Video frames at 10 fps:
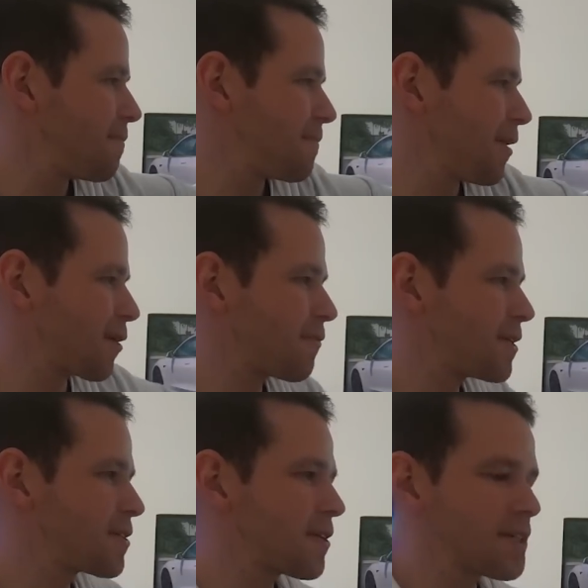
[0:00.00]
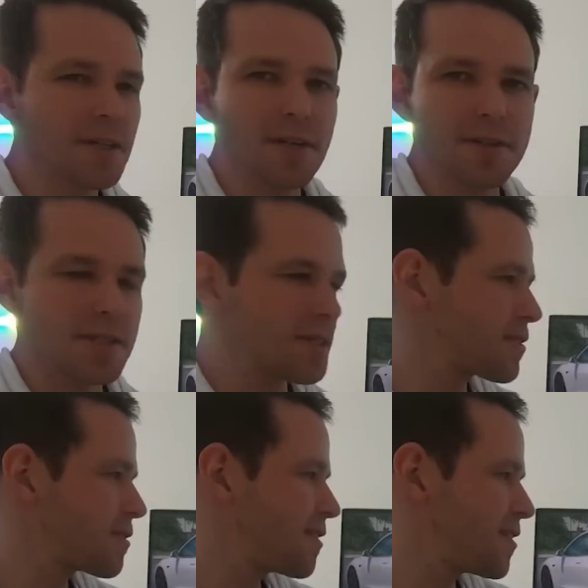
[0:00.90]
Local registration cost
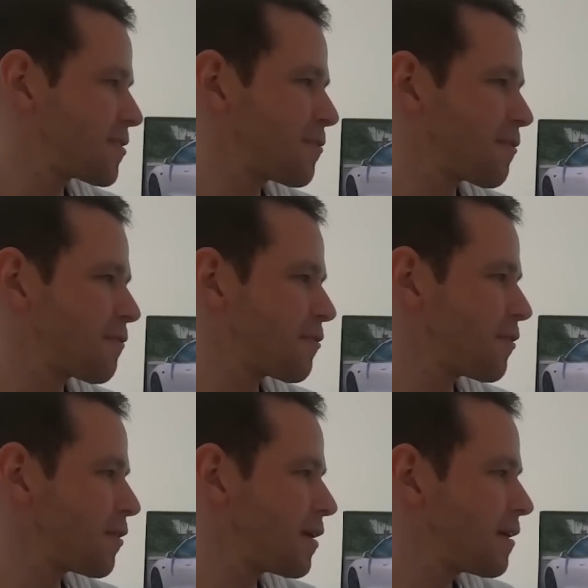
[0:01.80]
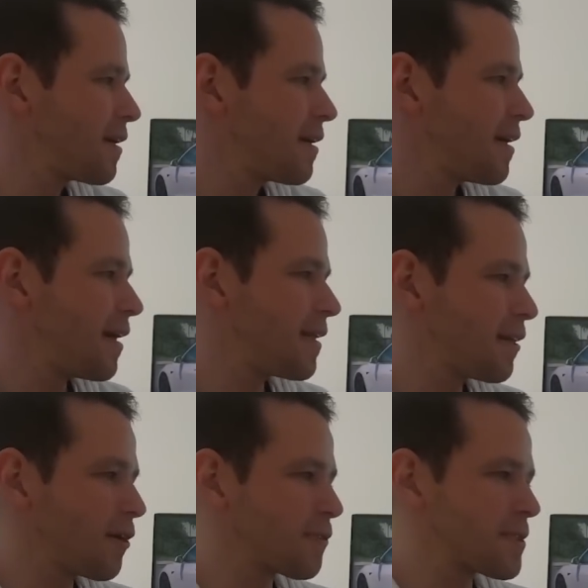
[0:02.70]
is $230, and then
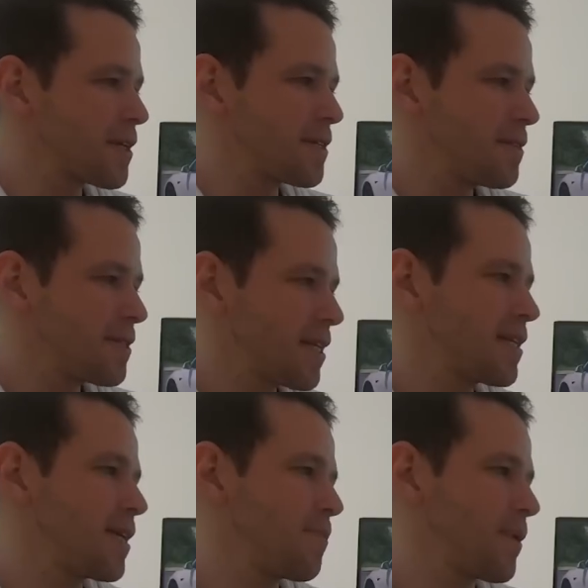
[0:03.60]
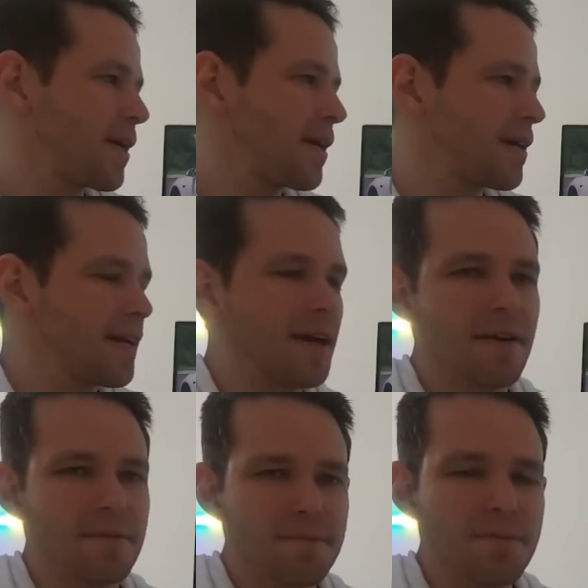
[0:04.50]
local CTP
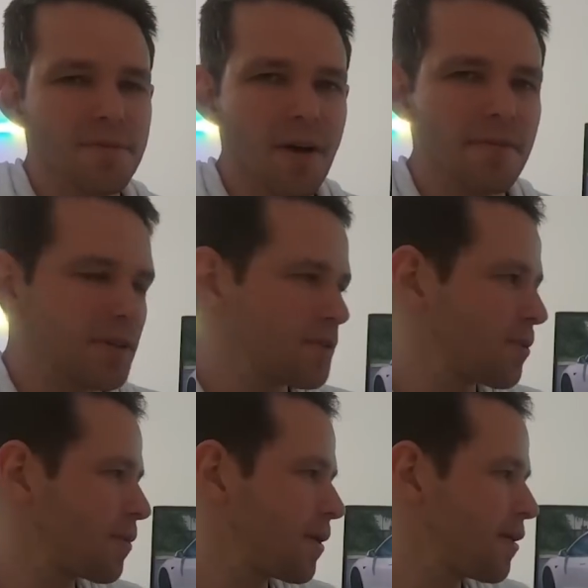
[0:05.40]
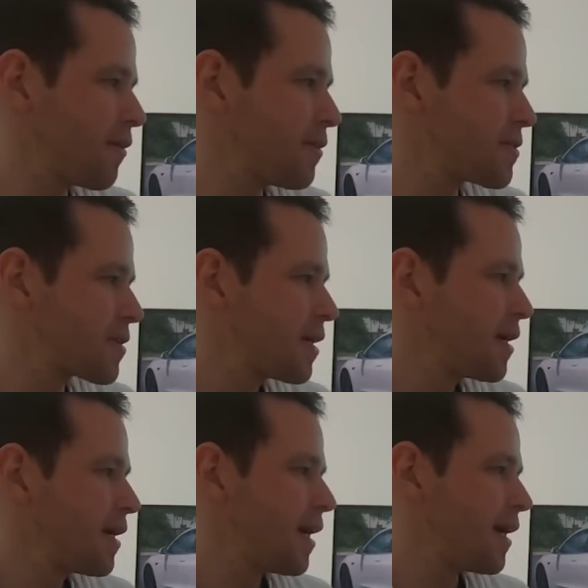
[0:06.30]
$521.
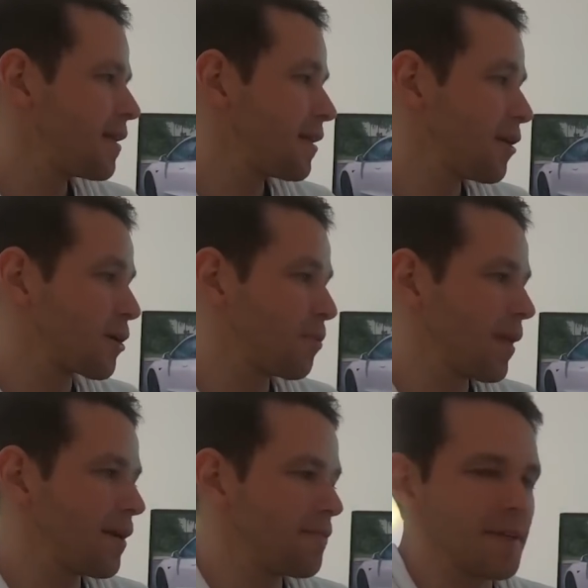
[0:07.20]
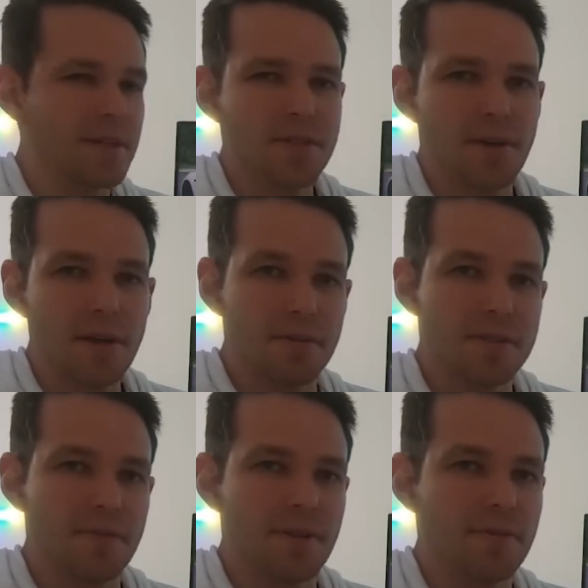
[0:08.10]
And then a local plate fee, so
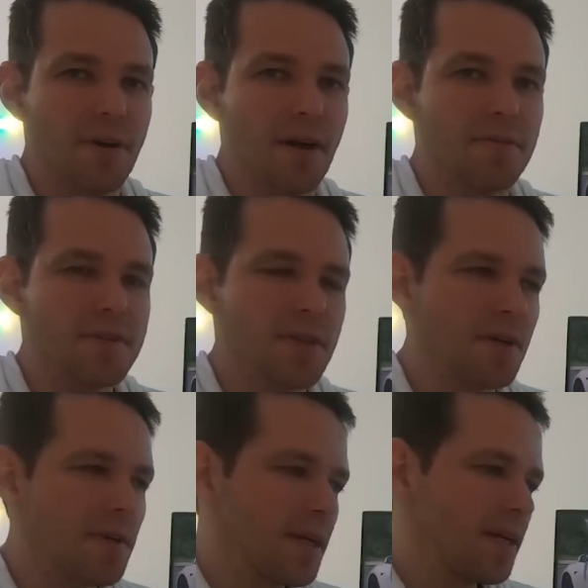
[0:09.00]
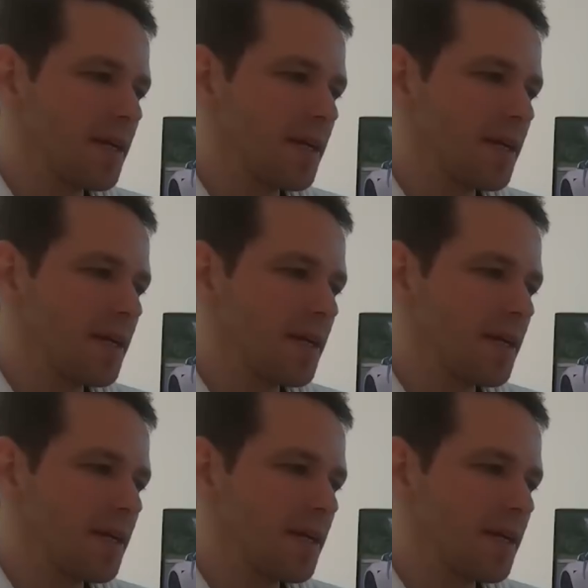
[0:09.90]
$175. So